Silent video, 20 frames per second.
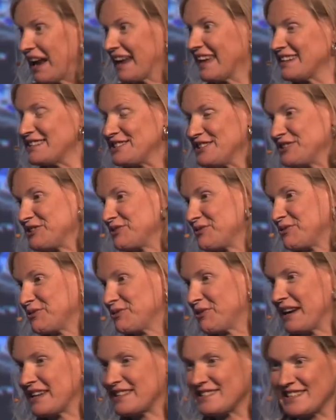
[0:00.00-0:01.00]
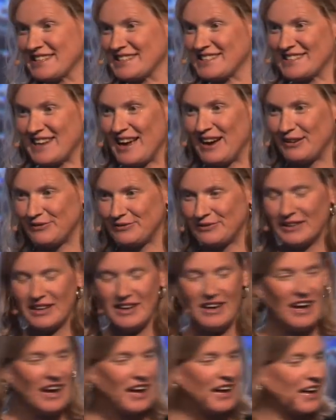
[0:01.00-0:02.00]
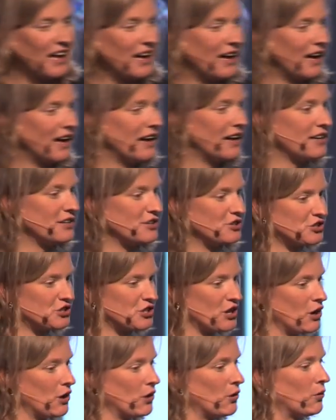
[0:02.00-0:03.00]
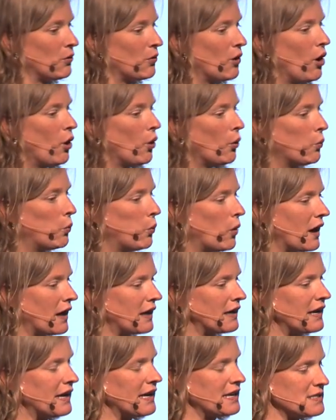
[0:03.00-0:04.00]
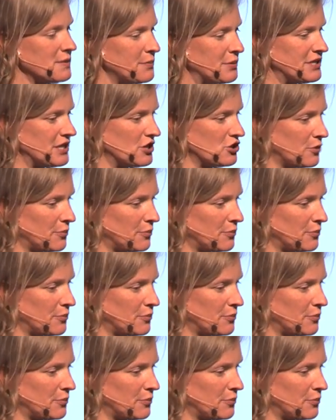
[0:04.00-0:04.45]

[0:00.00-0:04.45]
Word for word: get to do crazy stuff. Uh, so one is a potential